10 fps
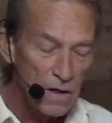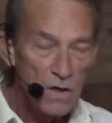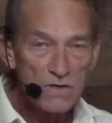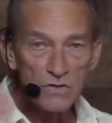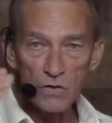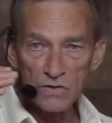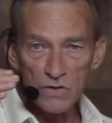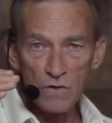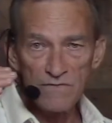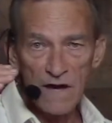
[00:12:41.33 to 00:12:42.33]
So you can
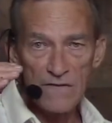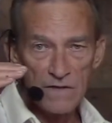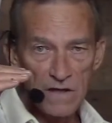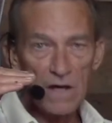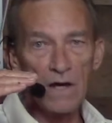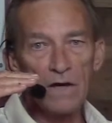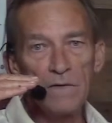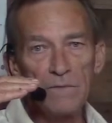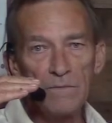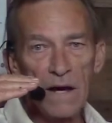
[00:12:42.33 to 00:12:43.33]
tonify the yin
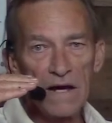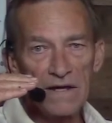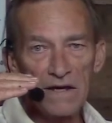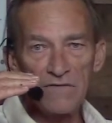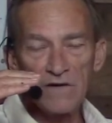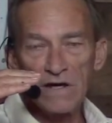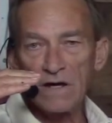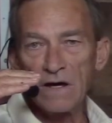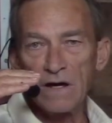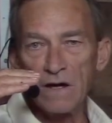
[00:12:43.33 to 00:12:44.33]
by giving
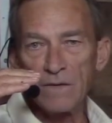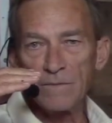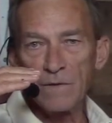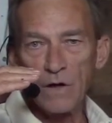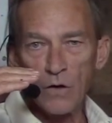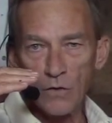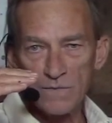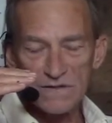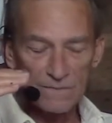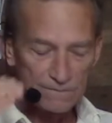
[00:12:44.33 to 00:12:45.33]
herbs.